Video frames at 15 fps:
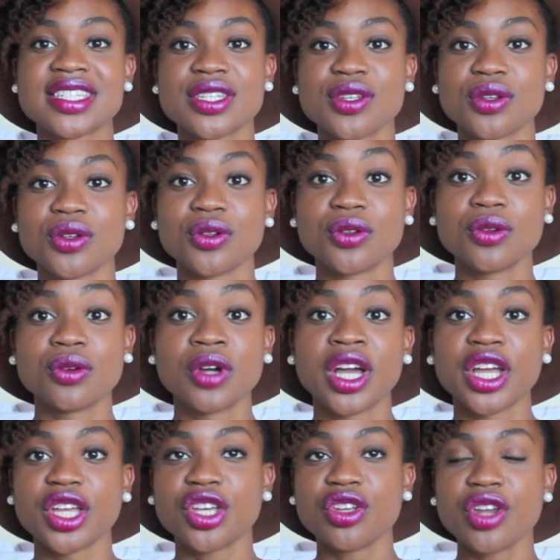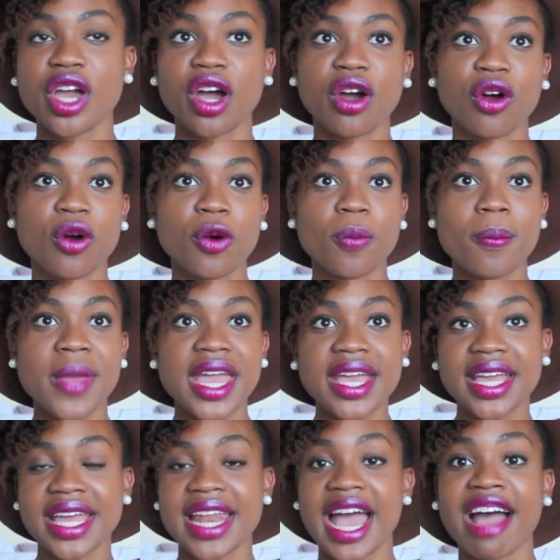to, you know,
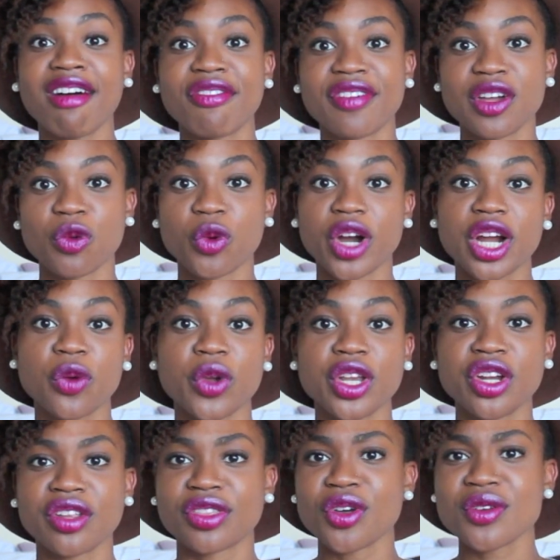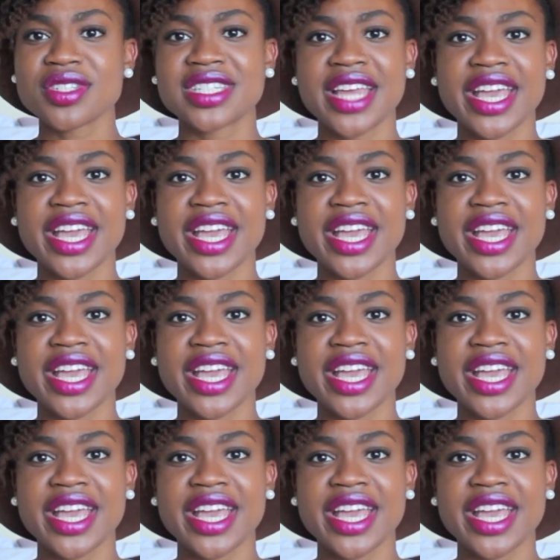make an outfit work when you're, those